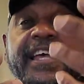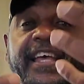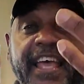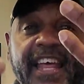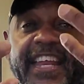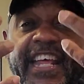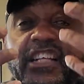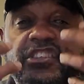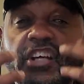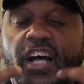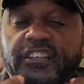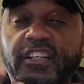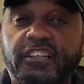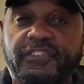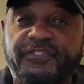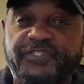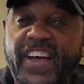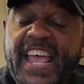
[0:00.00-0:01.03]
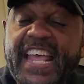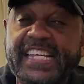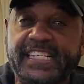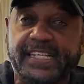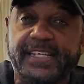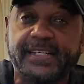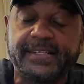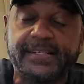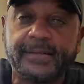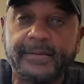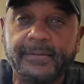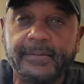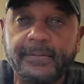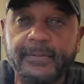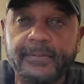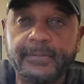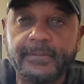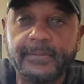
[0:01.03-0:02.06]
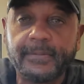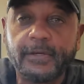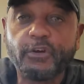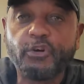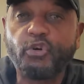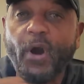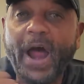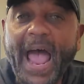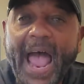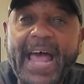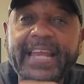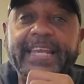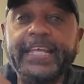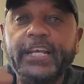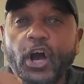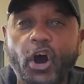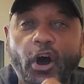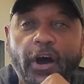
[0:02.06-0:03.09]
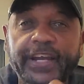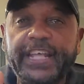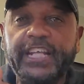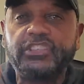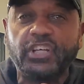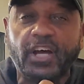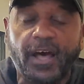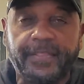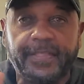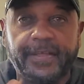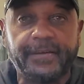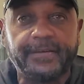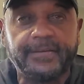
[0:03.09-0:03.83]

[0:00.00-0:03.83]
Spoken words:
in each other's faces, grinding on each other.